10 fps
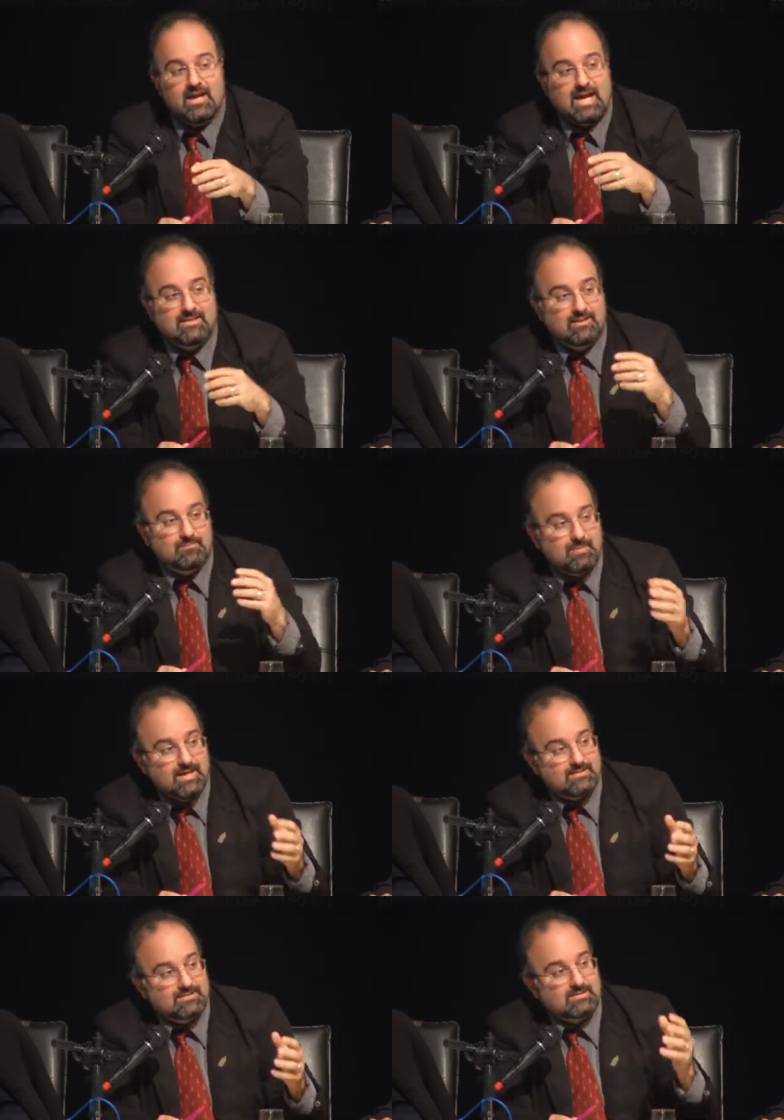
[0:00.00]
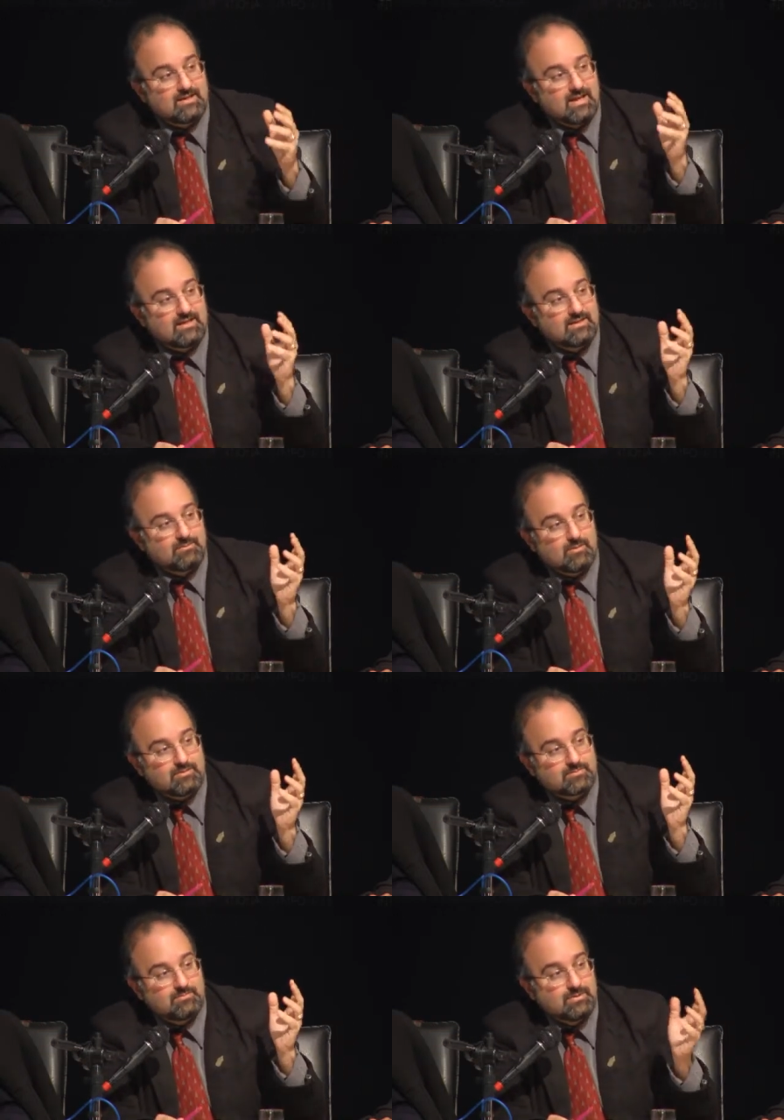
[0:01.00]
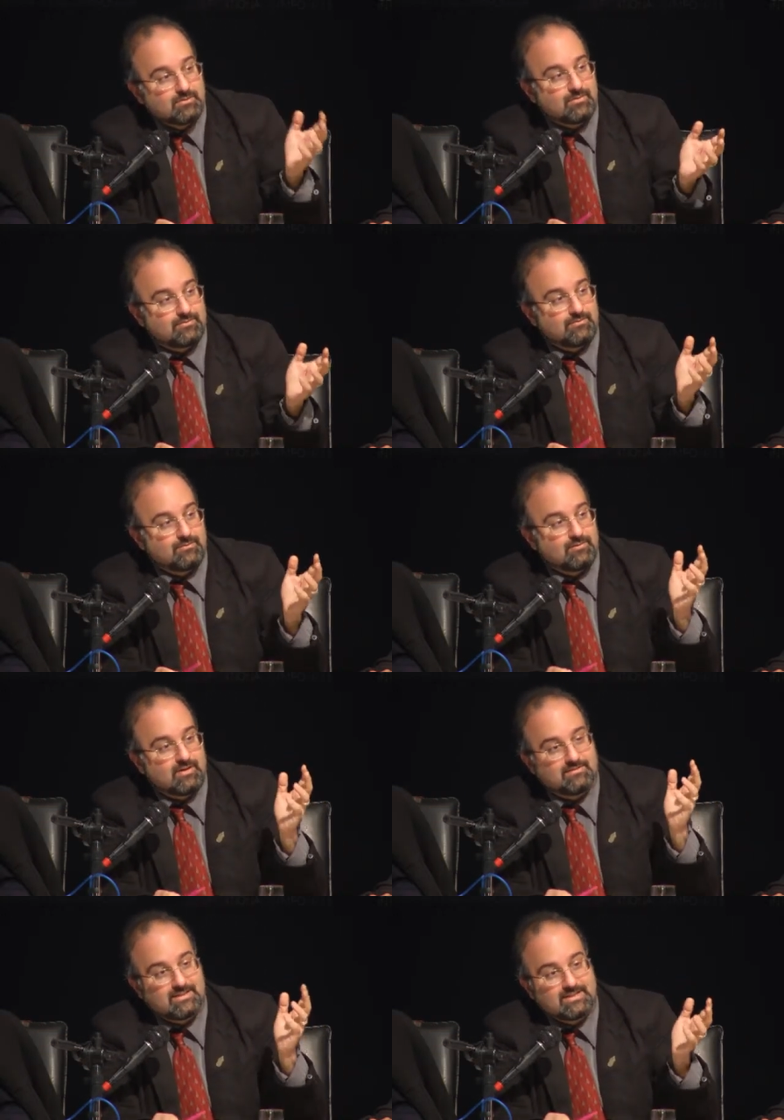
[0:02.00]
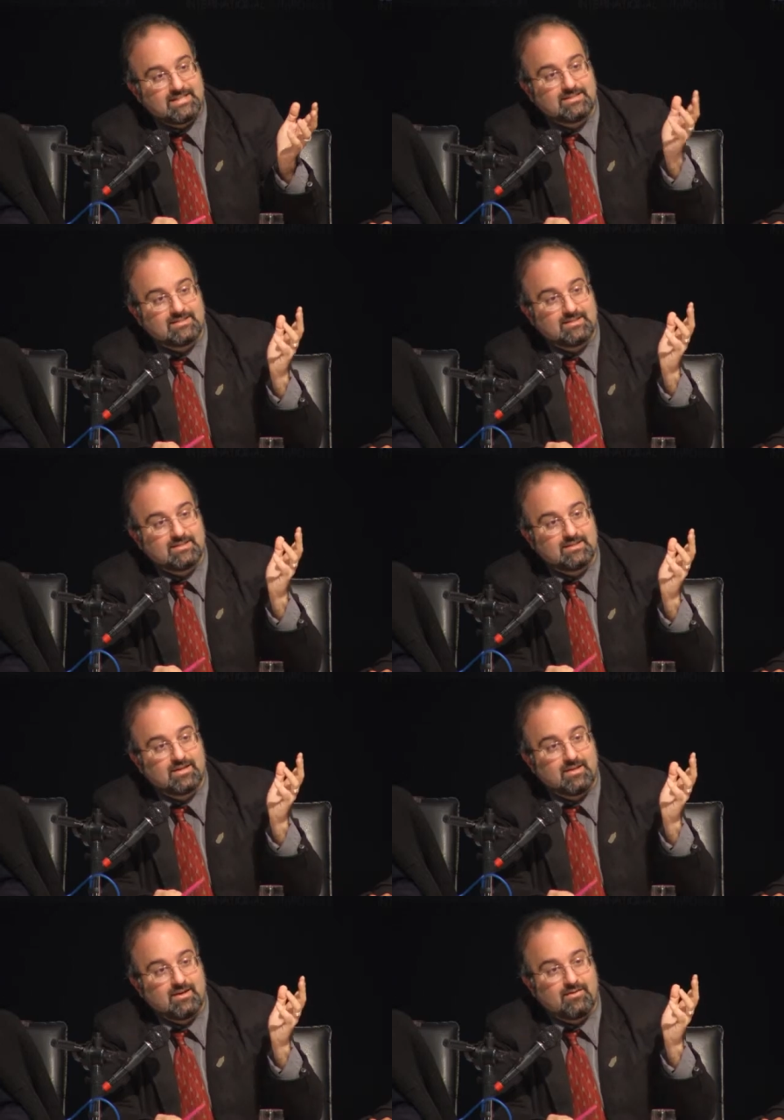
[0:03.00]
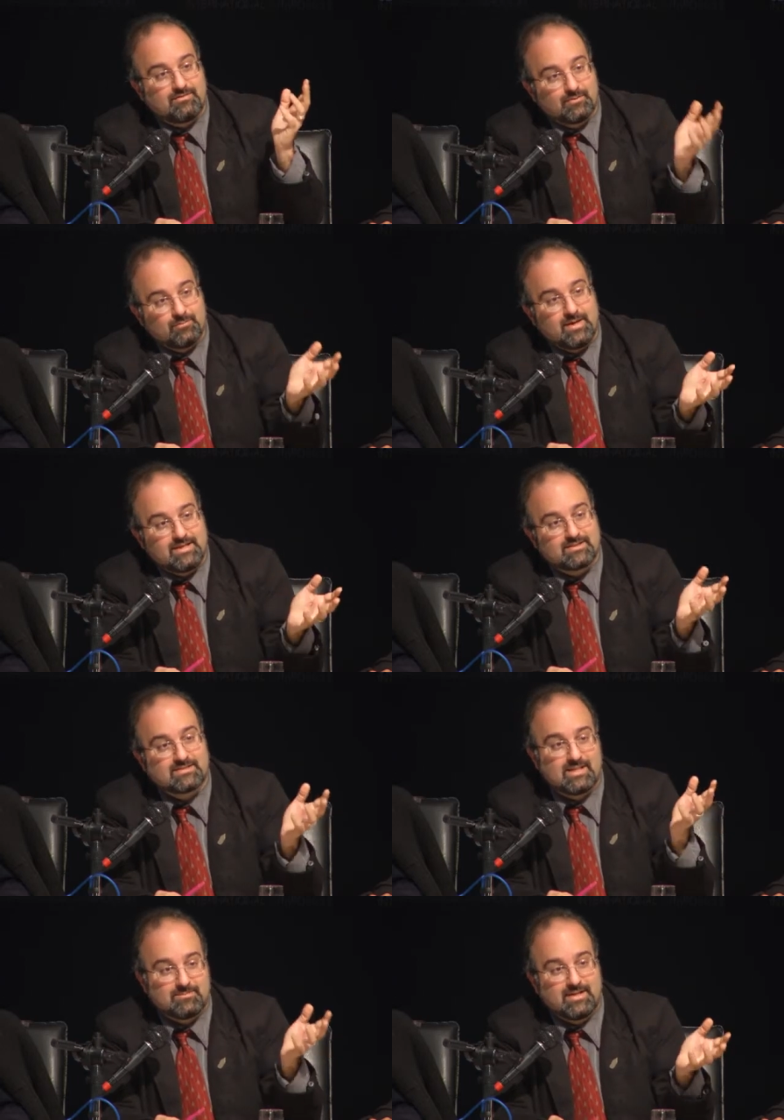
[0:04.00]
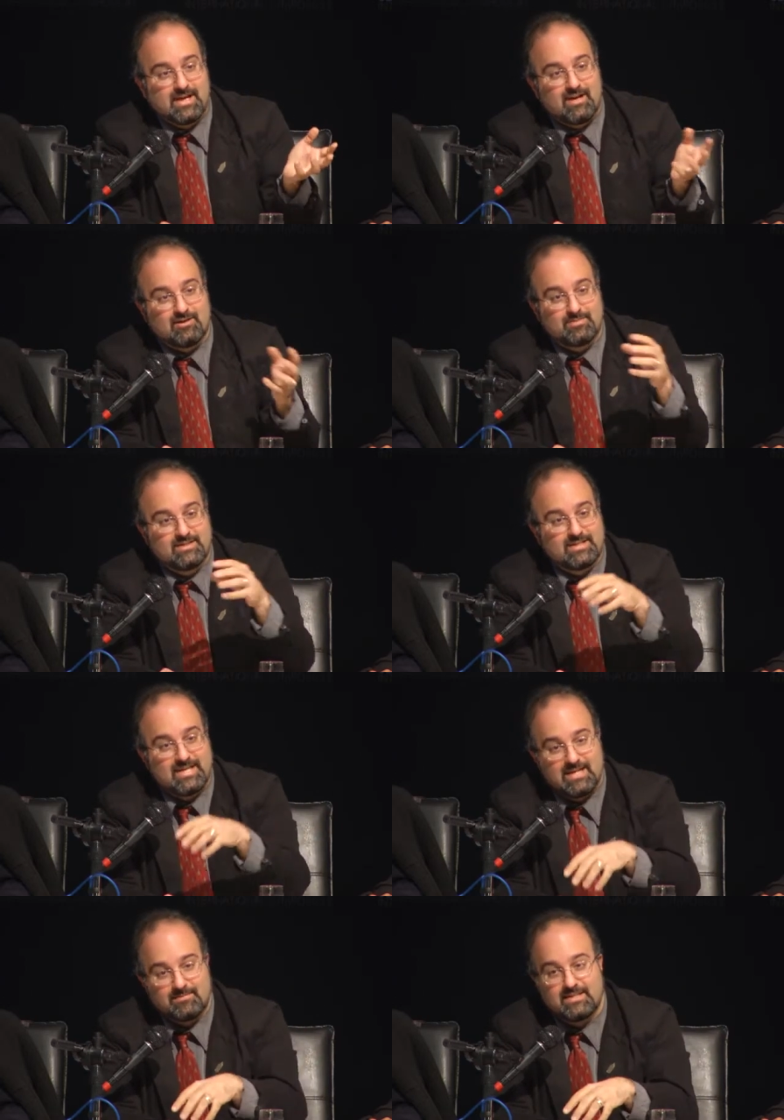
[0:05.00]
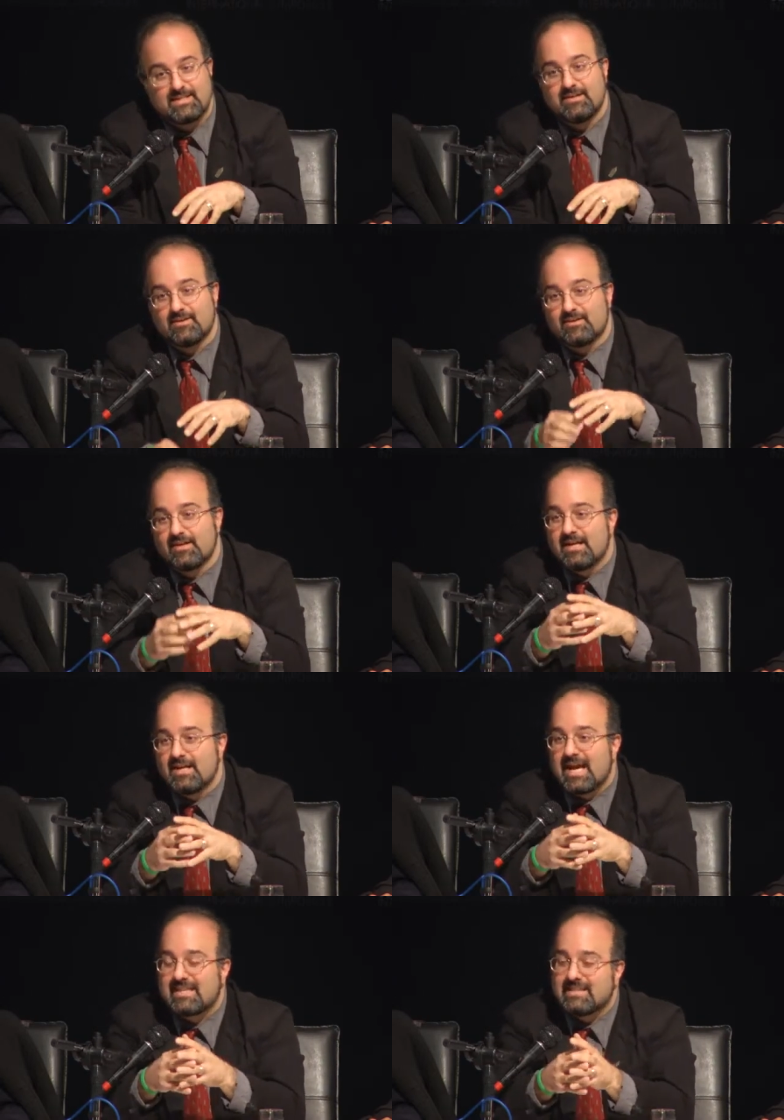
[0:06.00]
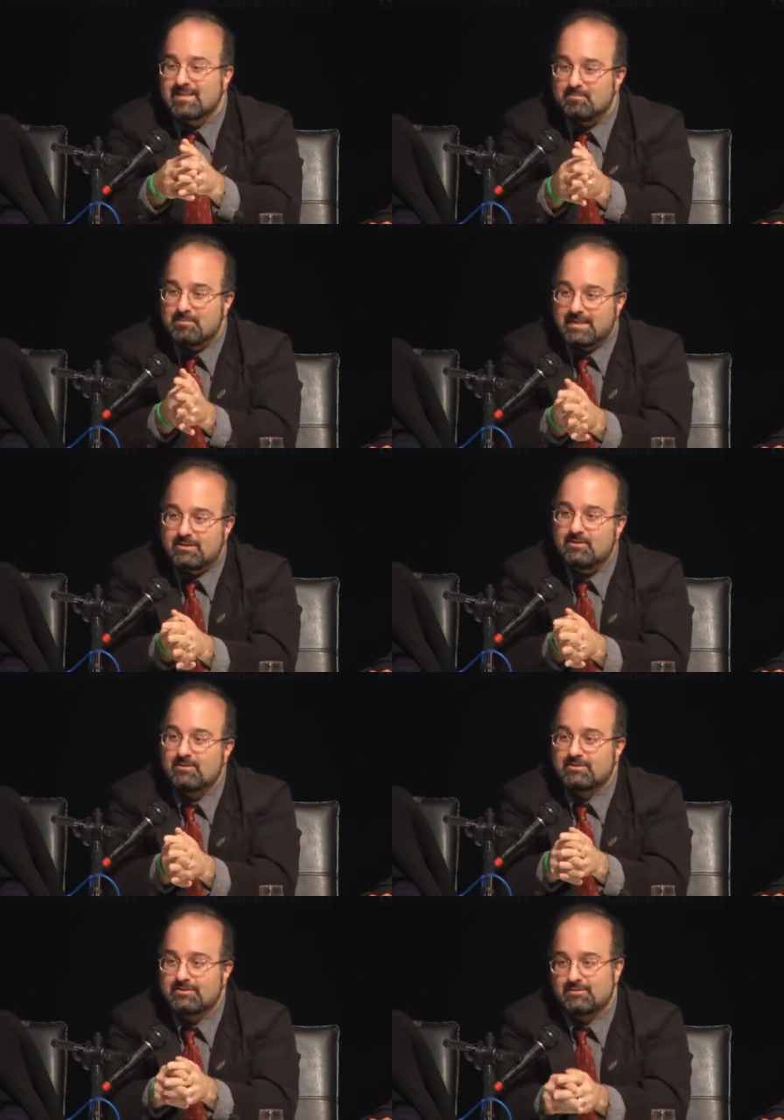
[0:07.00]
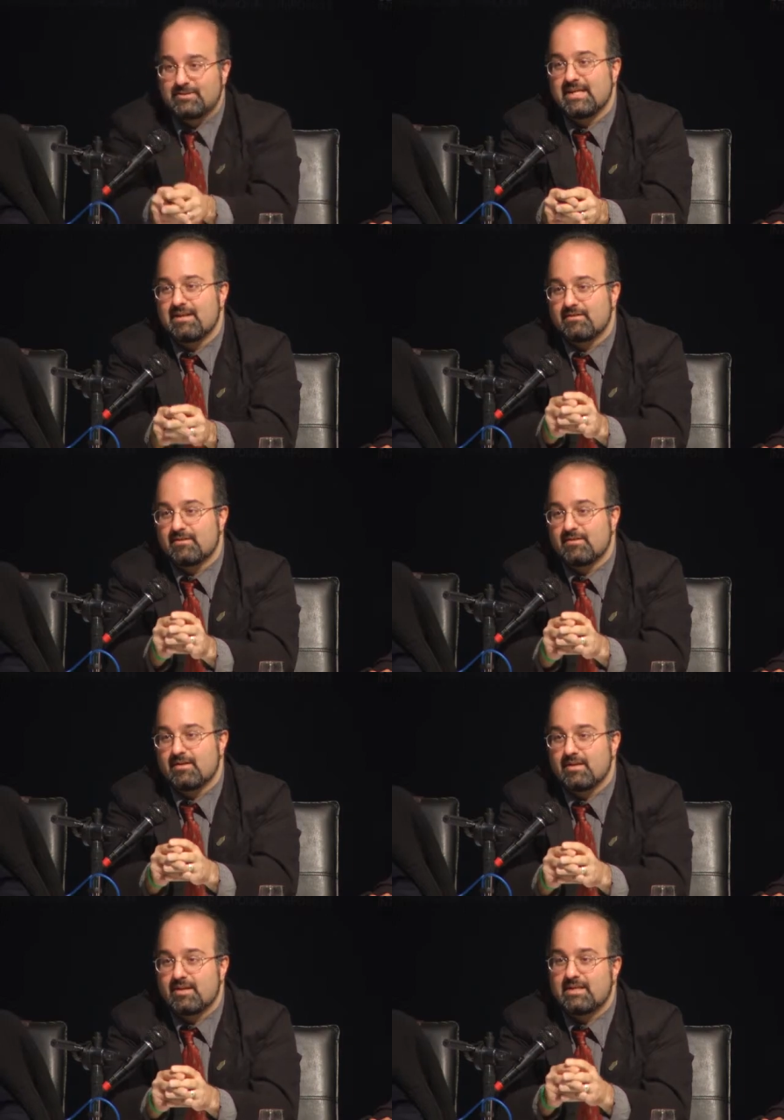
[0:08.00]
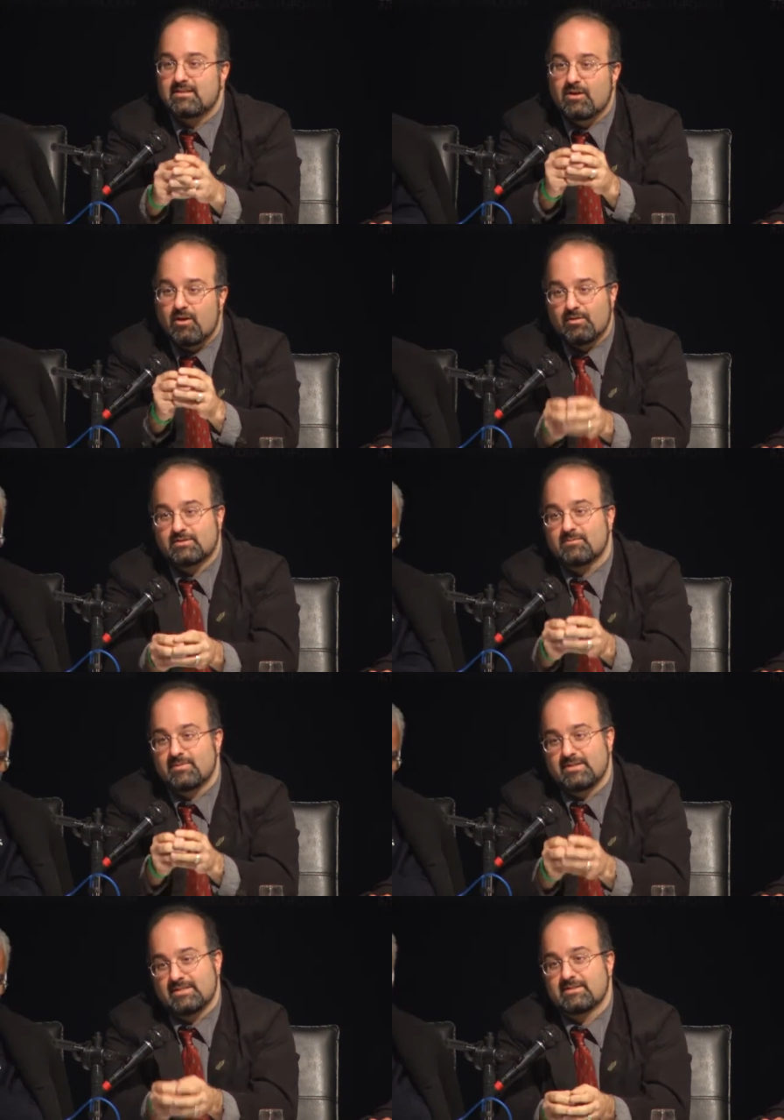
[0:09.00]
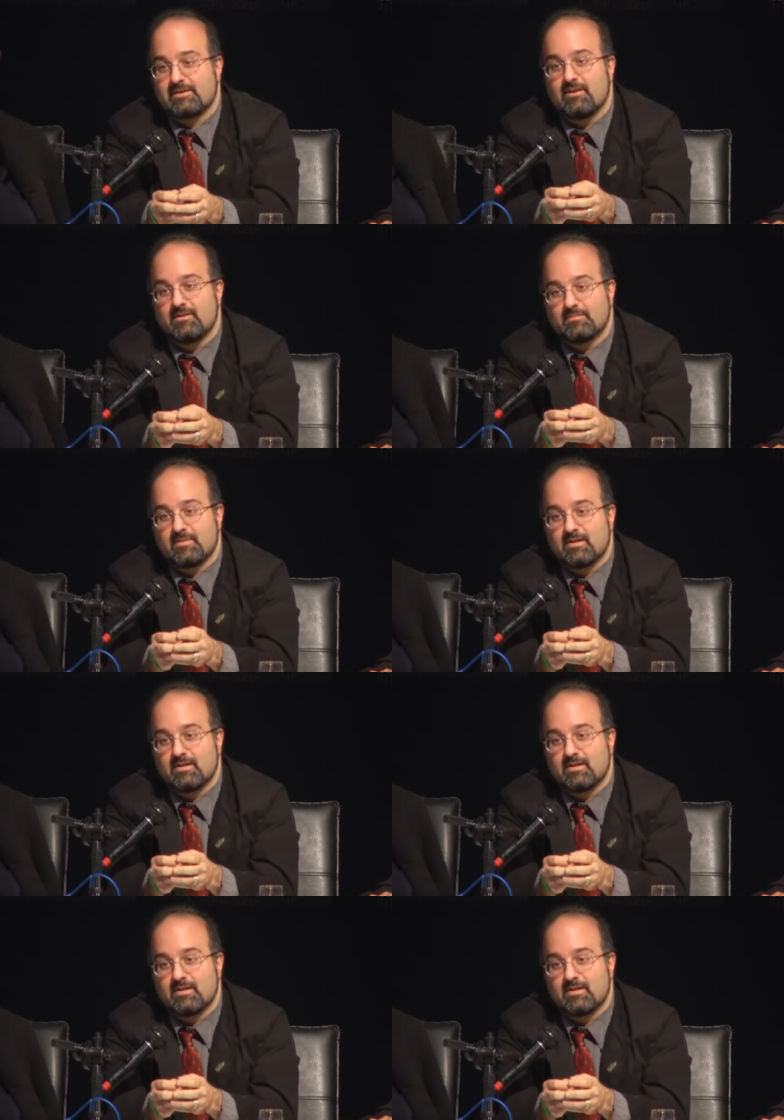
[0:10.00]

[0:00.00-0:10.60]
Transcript: And the best and the most beautiful of the teaching of the West, Ibn Arabi, came here, and they mingled together in the Ottoman Islam.